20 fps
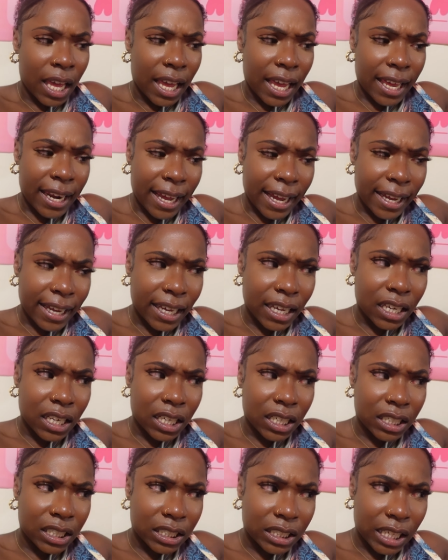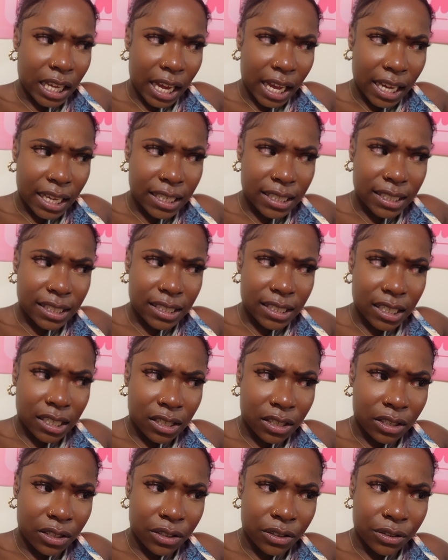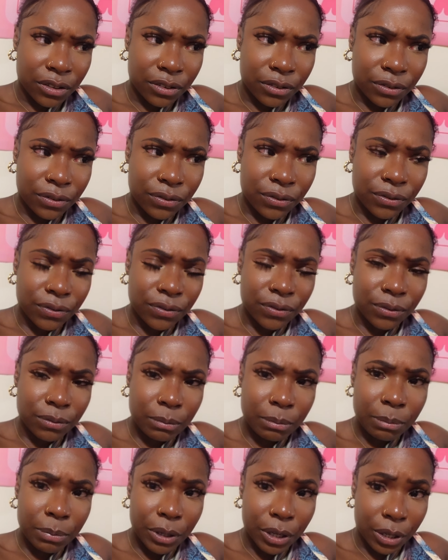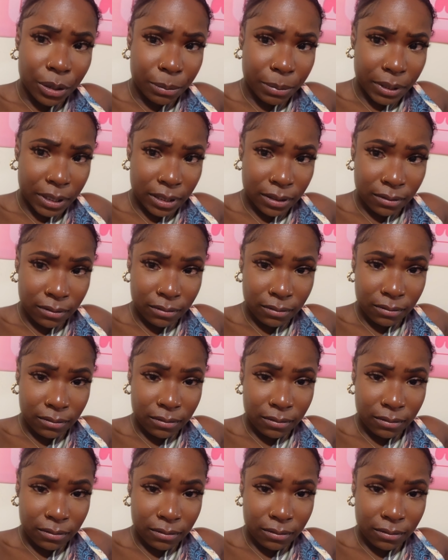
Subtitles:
And I had a glass of bourbon